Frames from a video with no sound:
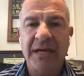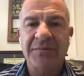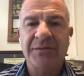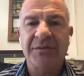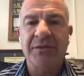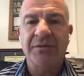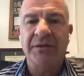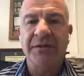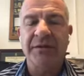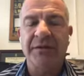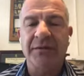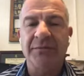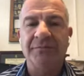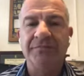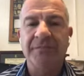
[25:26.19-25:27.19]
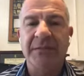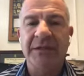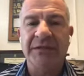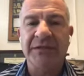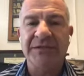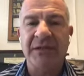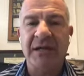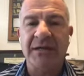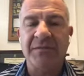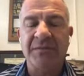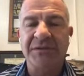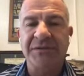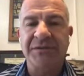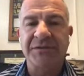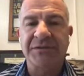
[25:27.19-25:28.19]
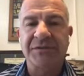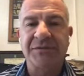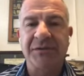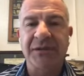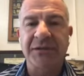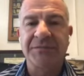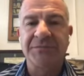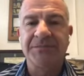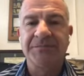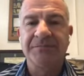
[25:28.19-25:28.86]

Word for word: Absolutely are in this line that, of business. Correct.